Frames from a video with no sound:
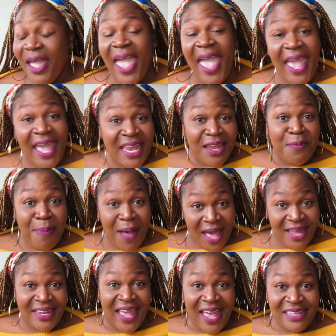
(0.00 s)
and
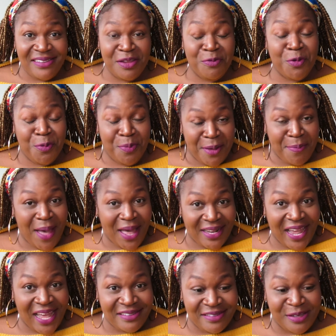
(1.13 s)
podcast. It will be a
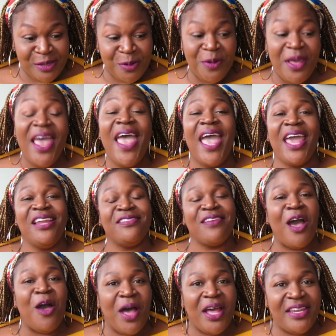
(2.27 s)
podcast too, and it's
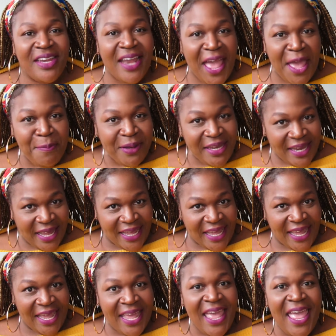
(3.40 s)
called Undeniably
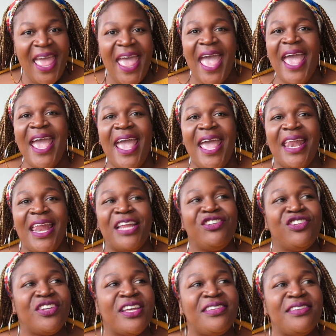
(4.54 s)
Nikki. And
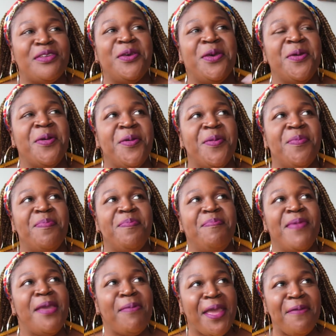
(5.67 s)
it's just
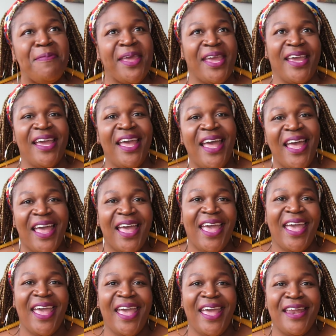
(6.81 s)
me being me.
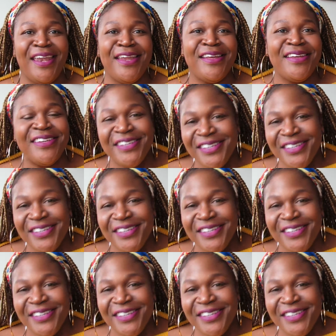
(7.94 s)
And